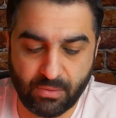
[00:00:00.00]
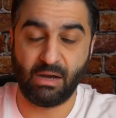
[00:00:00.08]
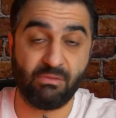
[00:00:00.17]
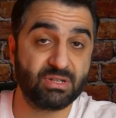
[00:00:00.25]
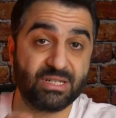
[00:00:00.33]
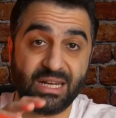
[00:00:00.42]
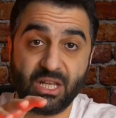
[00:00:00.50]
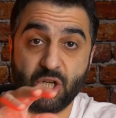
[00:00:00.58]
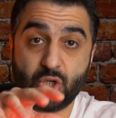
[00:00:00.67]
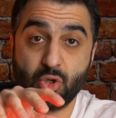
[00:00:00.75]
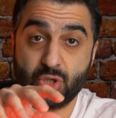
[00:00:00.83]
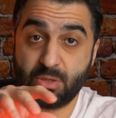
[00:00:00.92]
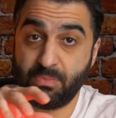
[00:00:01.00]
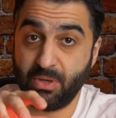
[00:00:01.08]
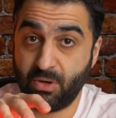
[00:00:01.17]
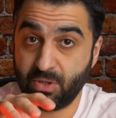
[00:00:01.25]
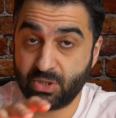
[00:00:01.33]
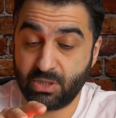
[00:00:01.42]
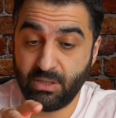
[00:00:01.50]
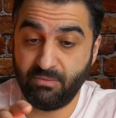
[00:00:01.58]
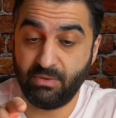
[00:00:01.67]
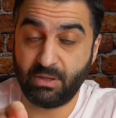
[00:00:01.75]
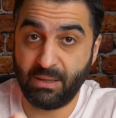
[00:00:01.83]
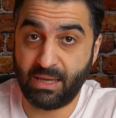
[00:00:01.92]
There wasn't any issues, to be honest,
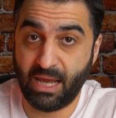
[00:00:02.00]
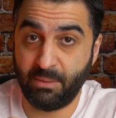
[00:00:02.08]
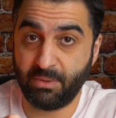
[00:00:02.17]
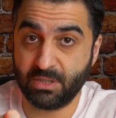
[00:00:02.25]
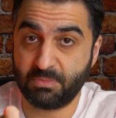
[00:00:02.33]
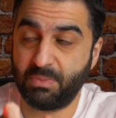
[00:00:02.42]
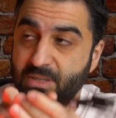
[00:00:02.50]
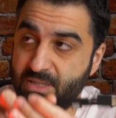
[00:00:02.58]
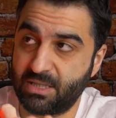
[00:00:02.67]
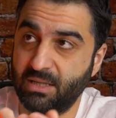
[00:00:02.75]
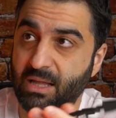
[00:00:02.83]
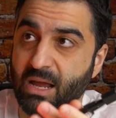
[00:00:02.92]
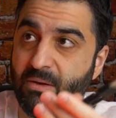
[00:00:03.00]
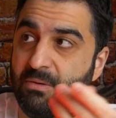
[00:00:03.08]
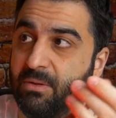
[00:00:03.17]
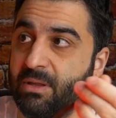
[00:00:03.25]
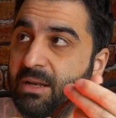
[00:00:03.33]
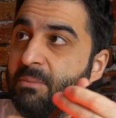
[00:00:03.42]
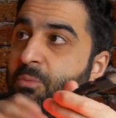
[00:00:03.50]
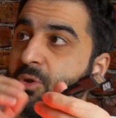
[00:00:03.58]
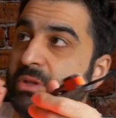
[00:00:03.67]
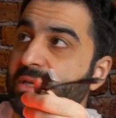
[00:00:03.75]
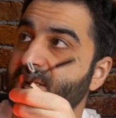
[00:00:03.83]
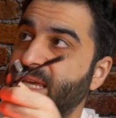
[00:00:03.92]
with the cables, but still I didn't
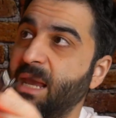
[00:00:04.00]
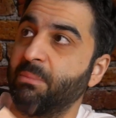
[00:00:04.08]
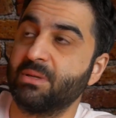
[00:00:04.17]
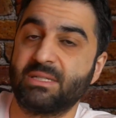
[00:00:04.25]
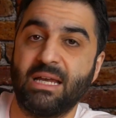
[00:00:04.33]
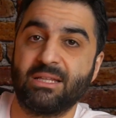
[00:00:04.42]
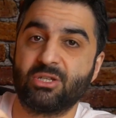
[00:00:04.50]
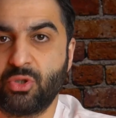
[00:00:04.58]
put these cables yet.